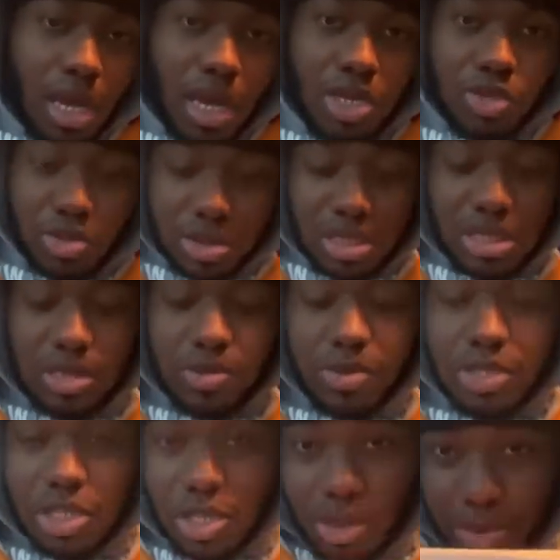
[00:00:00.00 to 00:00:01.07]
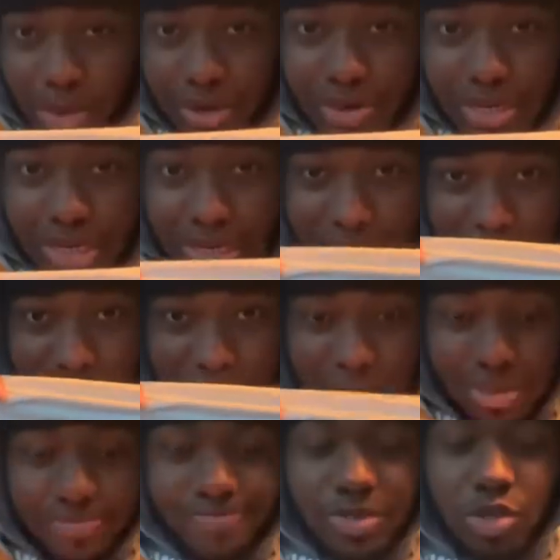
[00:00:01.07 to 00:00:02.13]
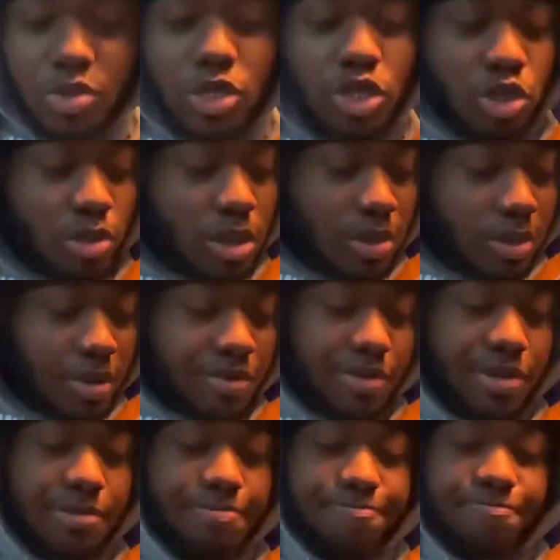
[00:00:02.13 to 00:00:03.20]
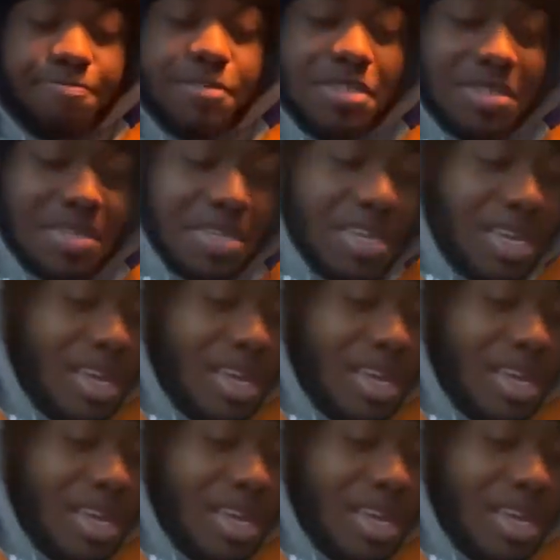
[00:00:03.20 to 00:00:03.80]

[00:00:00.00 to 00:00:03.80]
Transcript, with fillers: As you can see, we're still wearing these 2021, right?